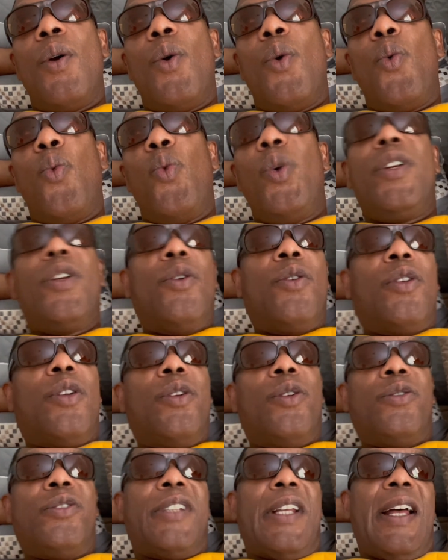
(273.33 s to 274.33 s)
We don't
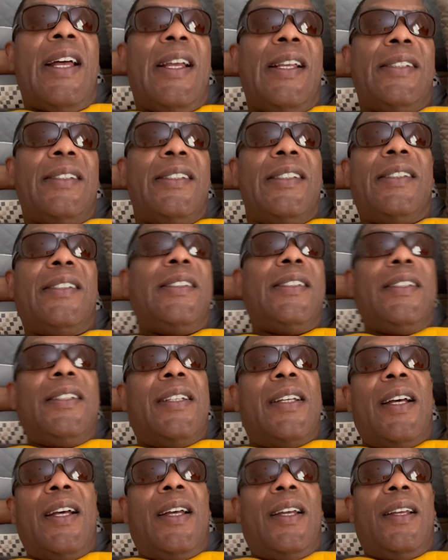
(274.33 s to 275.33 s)
close our eyes to see
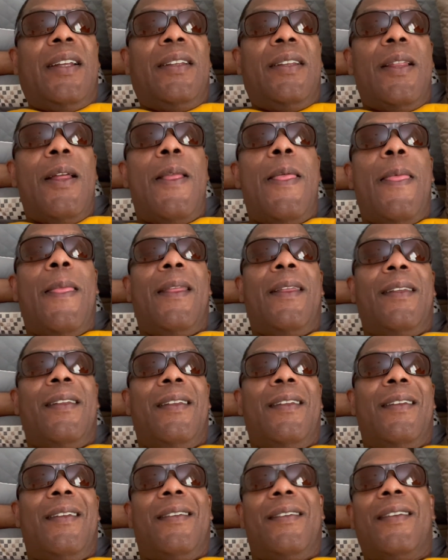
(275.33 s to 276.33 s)
God.
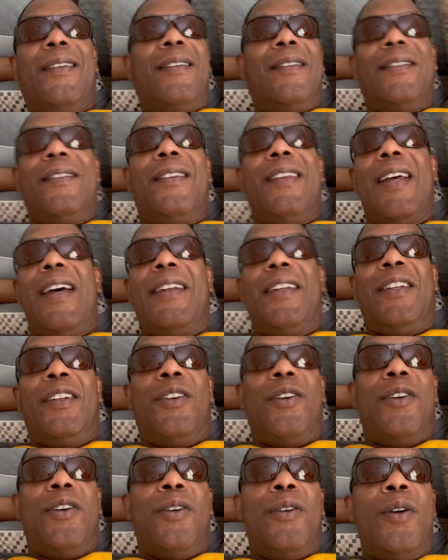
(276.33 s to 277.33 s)
Not at
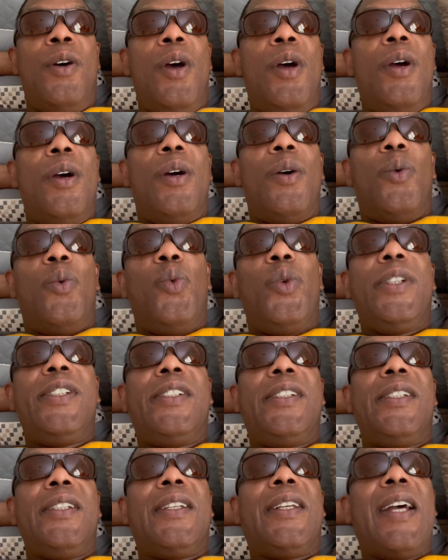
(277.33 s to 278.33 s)
all. We
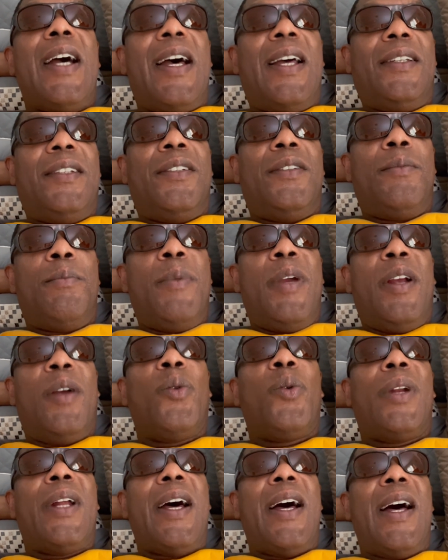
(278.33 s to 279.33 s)
see God in the mirror
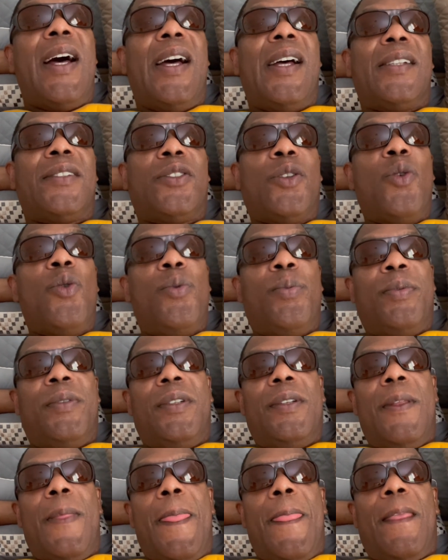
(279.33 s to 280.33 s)
with our eyes
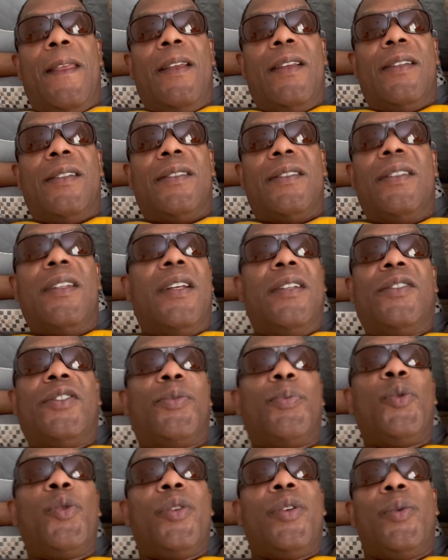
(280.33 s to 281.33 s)
open. It's nothing
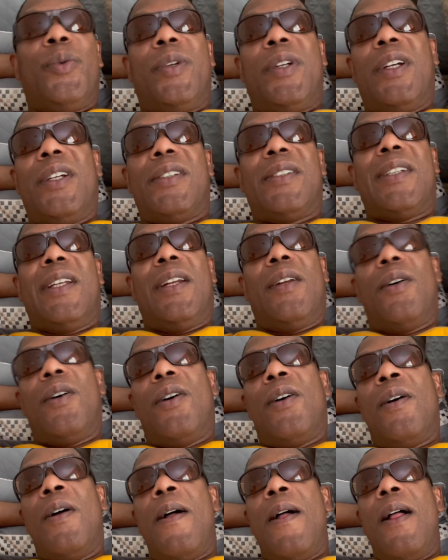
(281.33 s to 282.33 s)
spooky with us at
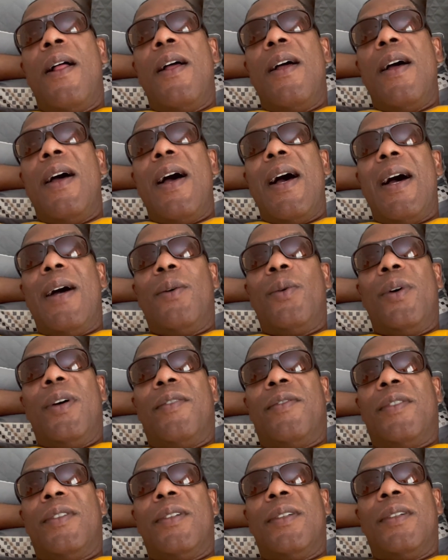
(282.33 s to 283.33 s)
all.
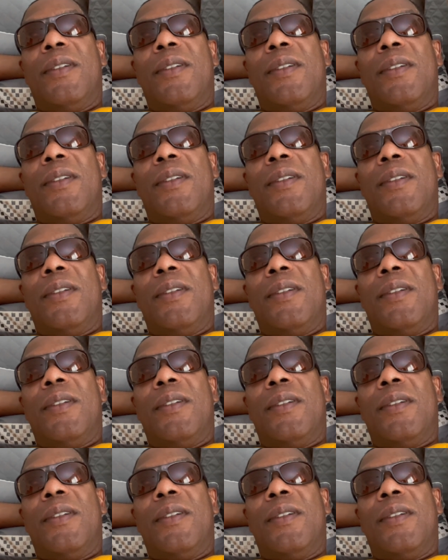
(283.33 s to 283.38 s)
However,